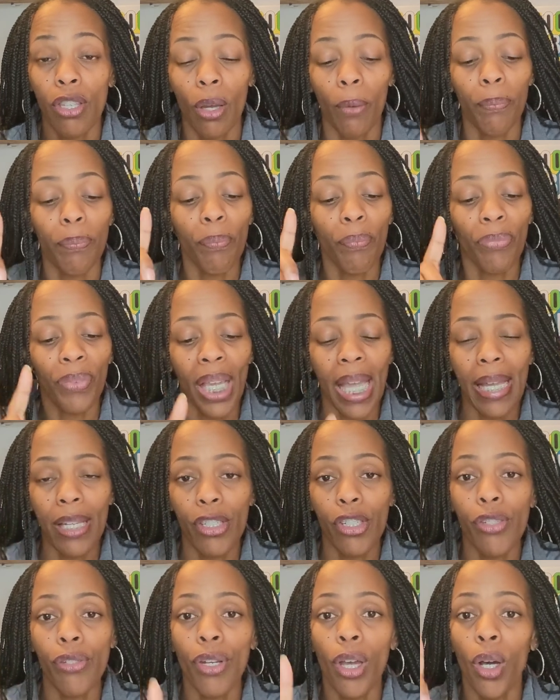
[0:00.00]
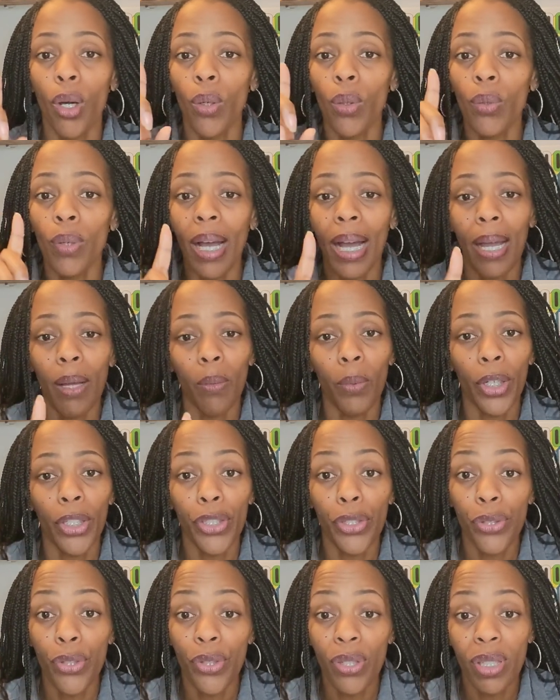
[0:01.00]
So as you know, I
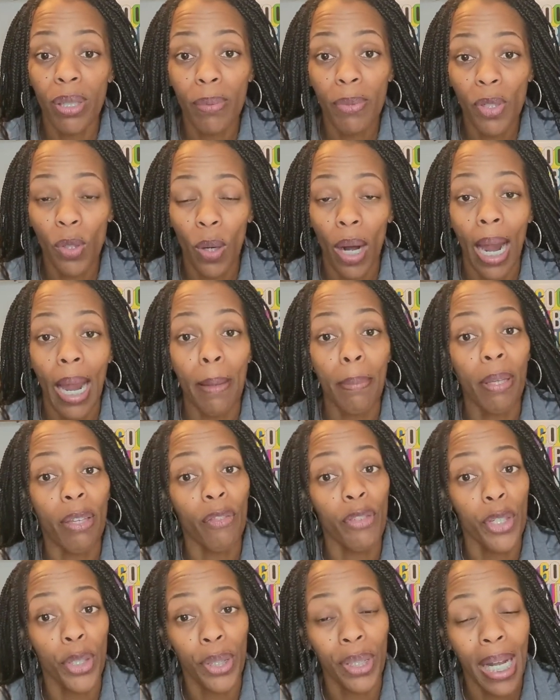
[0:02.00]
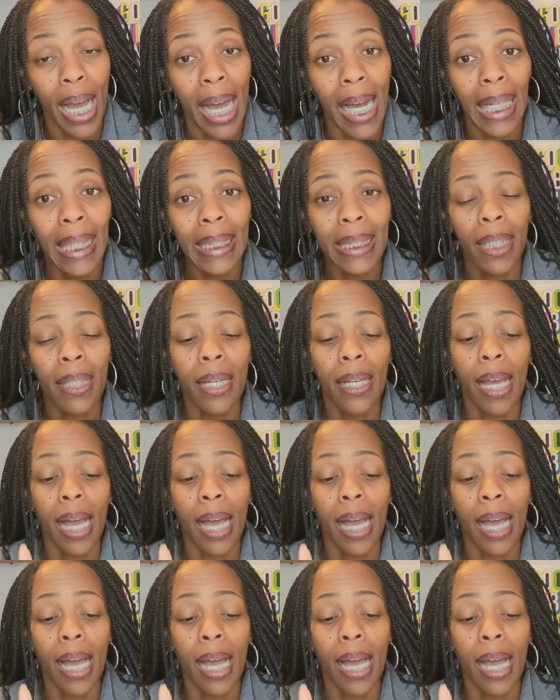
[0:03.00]
want you to subscribe if you're not.